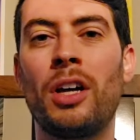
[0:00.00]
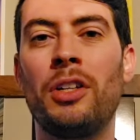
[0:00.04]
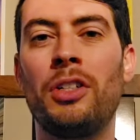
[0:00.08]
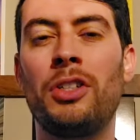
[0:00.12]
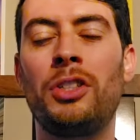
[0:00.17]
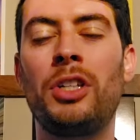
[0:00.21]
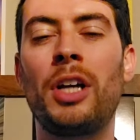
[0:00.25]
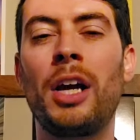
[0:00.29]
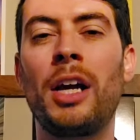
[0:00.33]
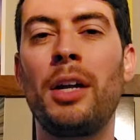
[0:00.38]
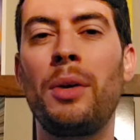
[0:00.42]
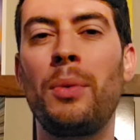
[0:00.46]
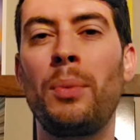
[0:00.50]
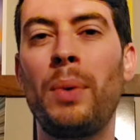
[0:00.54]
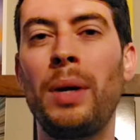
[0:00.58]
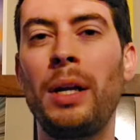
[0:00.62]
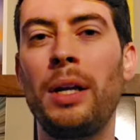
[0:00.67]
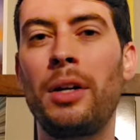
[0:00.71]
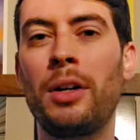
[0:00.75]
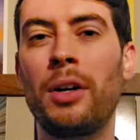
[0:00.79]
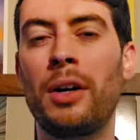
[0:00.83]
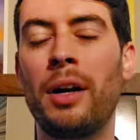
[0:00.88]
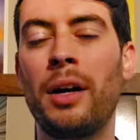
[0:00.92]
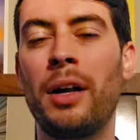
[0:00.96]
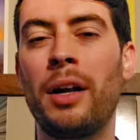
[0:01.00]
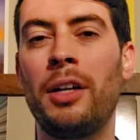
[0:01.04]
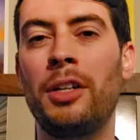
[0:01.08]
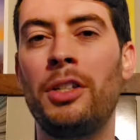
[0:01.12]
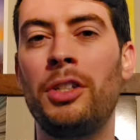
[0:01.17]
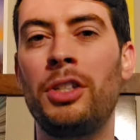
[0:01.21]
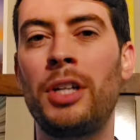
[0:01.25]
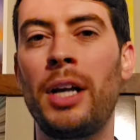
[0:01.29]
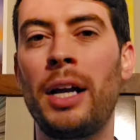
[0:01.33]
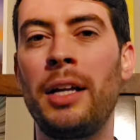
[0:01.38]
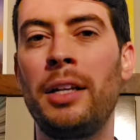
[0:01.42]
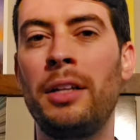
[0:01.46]
shade weaker and a
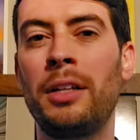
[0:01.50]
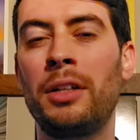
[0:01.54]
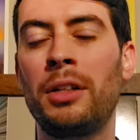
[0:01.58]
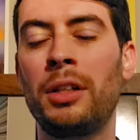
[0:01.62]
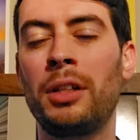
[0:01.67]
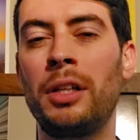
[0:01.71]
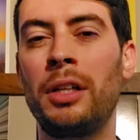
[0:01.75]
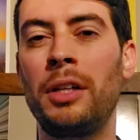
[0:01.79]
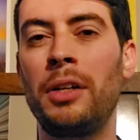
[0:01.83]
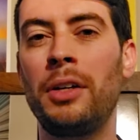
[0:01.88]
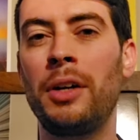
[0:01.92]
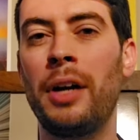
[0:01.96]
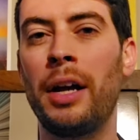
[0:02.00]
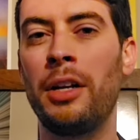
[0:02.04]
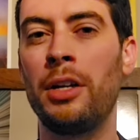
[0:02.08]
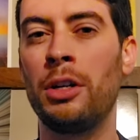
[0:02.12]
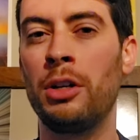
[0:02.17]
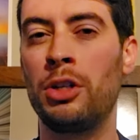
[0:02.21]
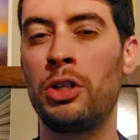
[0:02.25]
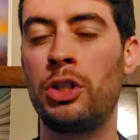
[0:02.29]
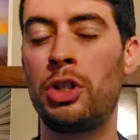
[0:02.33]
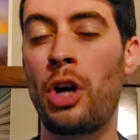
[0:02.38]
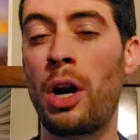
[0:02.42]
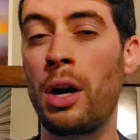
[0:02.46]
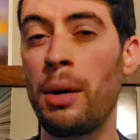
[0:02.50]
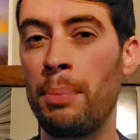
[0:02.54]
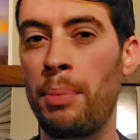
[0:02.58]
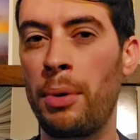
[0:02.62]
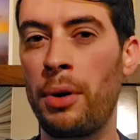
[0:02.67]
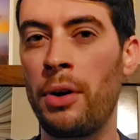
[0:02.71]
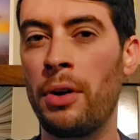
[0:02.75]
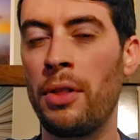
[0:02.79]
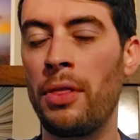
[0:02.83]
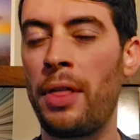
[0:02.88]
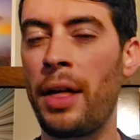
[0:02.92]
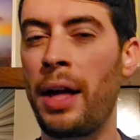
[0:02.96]
shade cleaner and
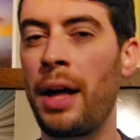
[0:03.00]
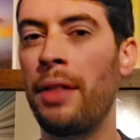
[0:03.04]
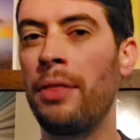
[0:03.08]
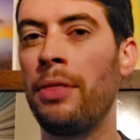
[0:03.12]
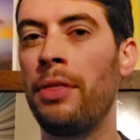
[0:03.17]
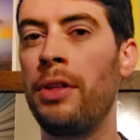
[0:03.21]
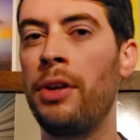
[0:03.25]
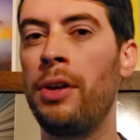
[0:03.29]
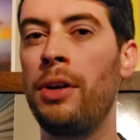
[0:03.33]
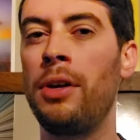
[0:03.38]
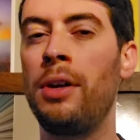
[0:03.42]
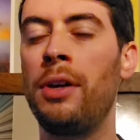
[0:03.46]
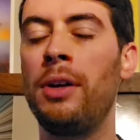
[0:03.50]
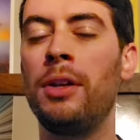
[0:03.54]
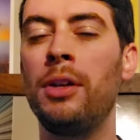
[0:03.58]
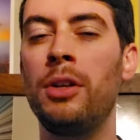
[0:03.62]
sharper than the